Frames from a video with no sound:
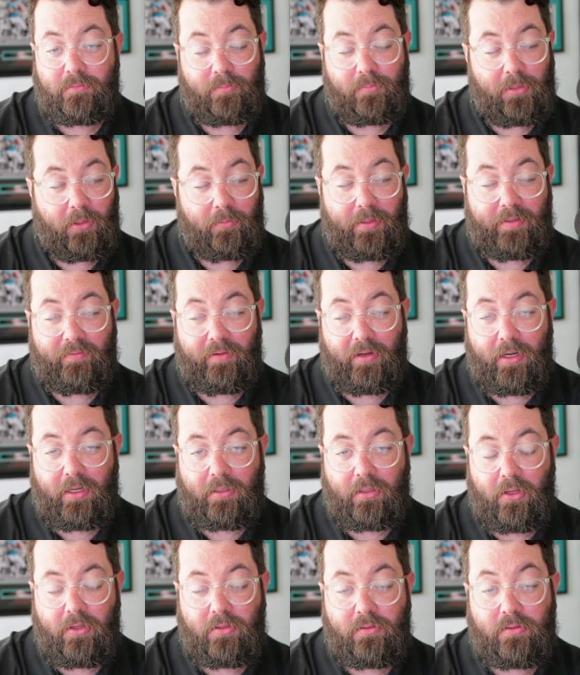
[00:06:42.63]
or be very
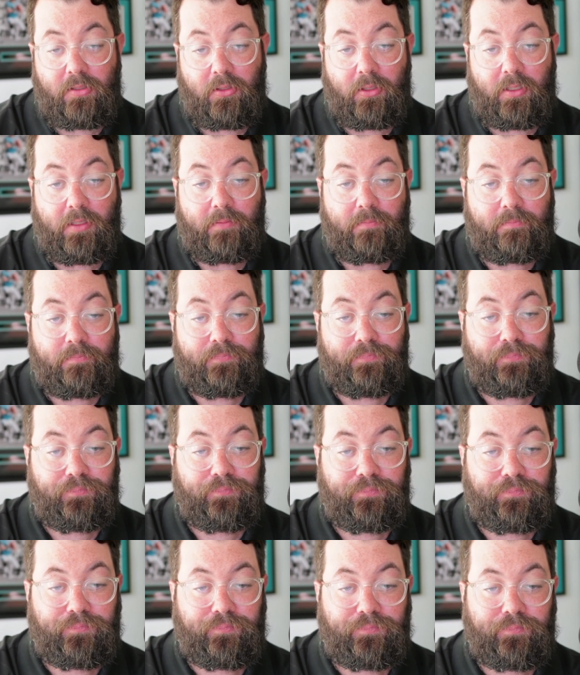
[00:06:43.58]
close to it.
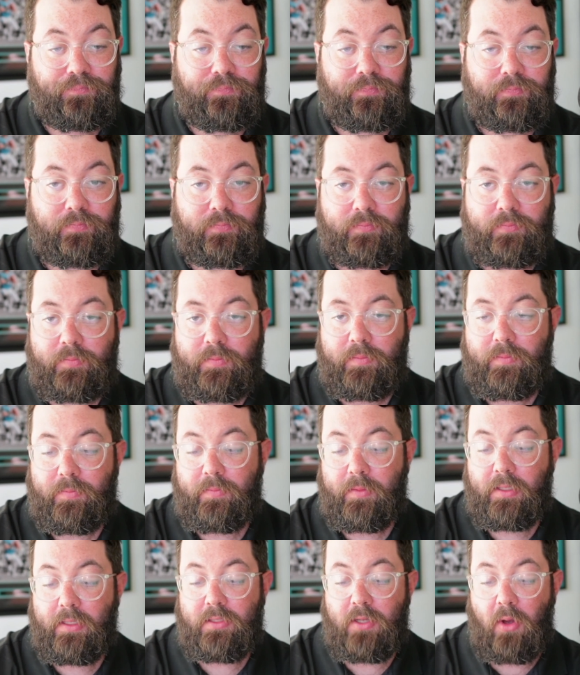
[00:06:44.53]

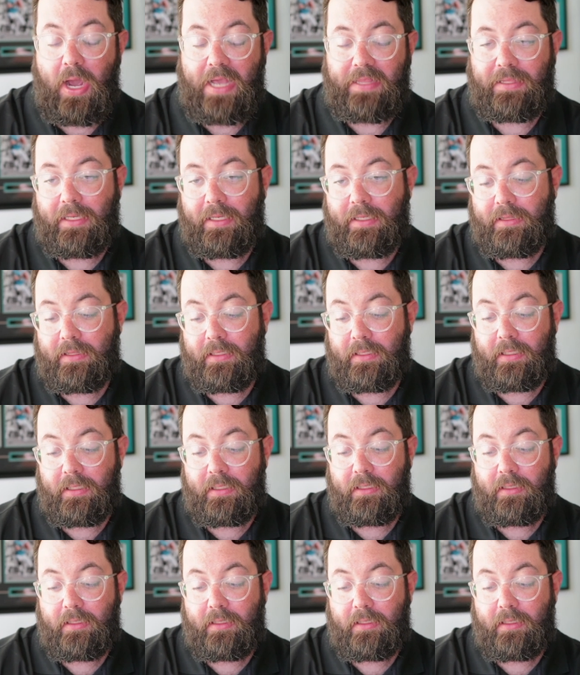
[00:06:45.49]
So I think that